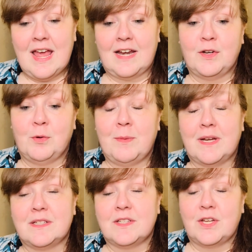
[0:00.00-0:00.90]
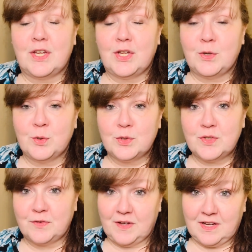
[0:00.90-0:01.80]
And I know Amanda's a
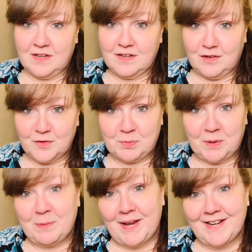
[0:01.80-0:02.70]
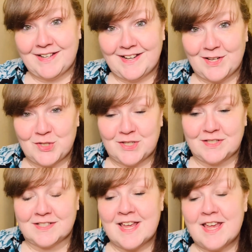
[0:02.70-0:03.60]
huge fan of spray painted
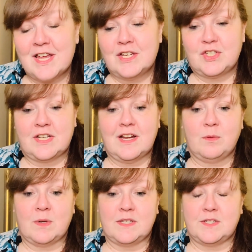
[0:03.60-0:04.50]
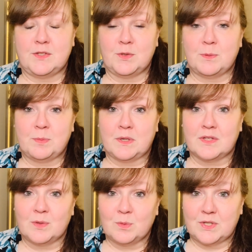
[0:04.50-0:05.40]
edges. She and I wanted to do the
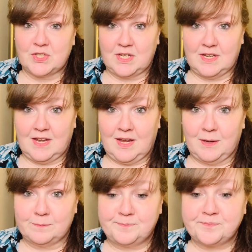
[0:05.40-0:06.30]
book, The Wishing Game,